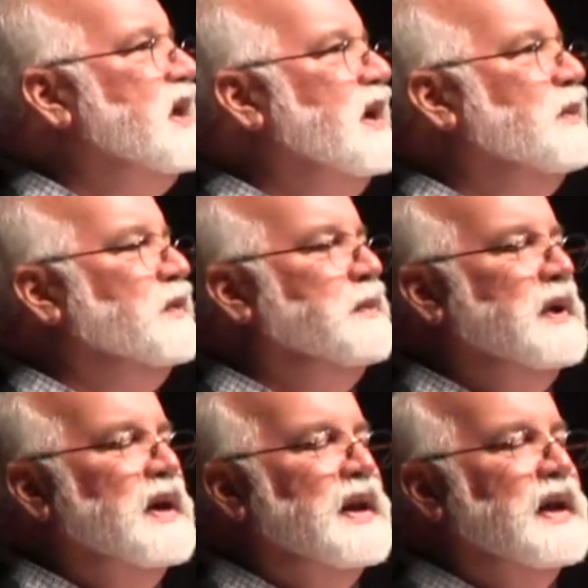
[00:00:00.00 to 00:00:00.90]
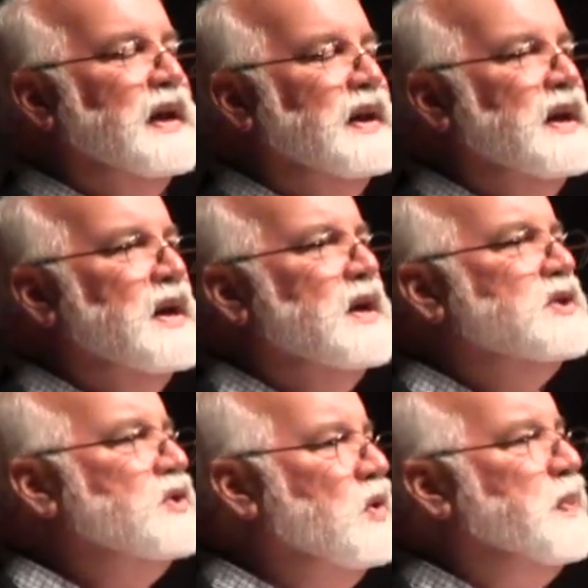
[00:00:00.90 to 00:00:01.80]
day was beginning. And
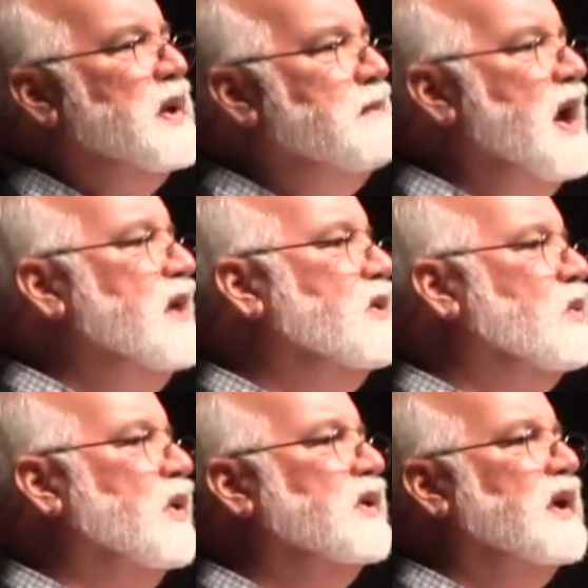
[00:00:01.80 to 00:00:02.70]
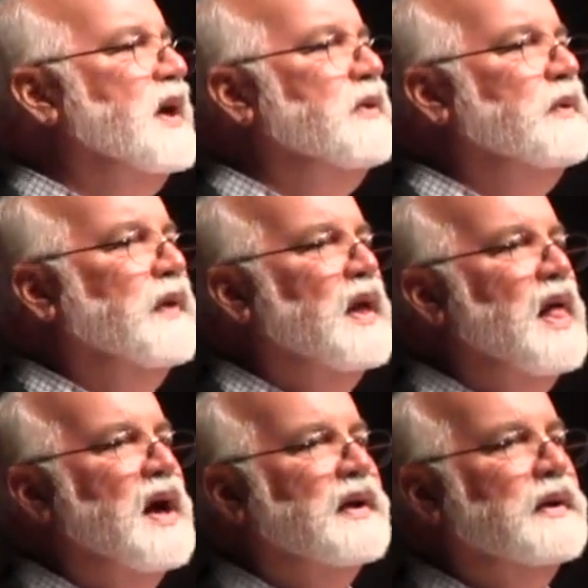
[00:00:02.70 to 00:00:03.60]
Snoopy and Manuel work together in the
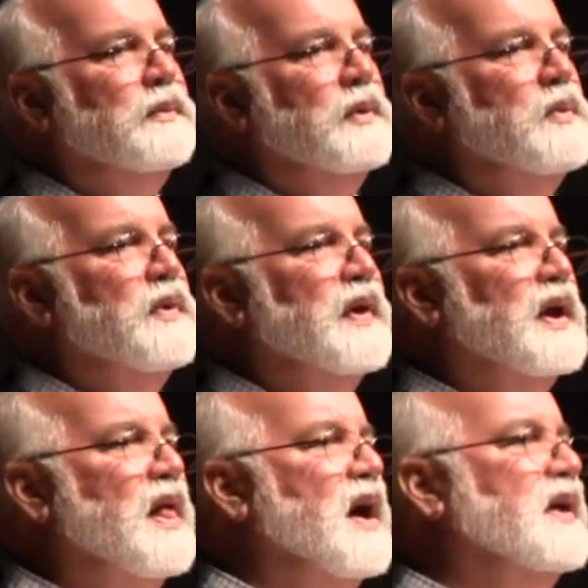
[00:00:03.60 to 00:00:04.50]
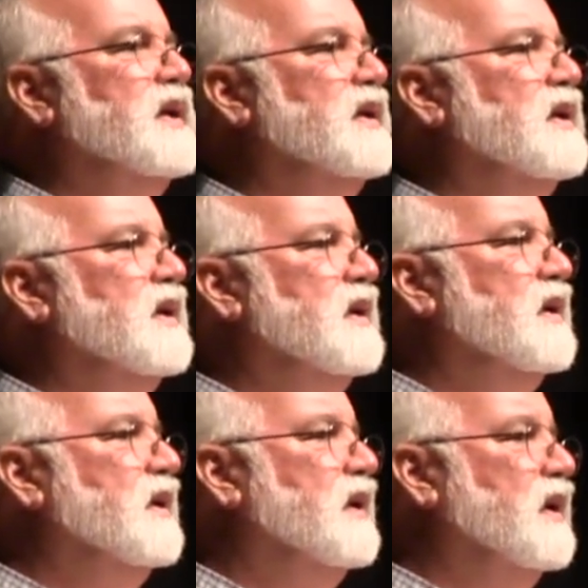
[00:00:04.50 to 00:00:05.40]
clock in room where they clock in
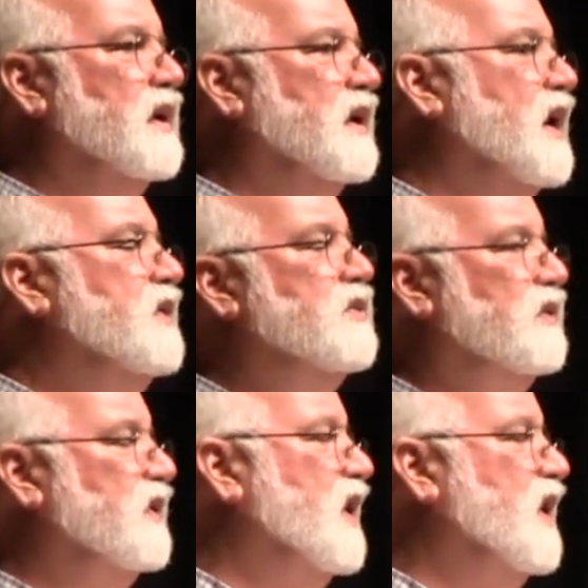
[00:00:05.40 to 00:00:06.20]
uh, hundreds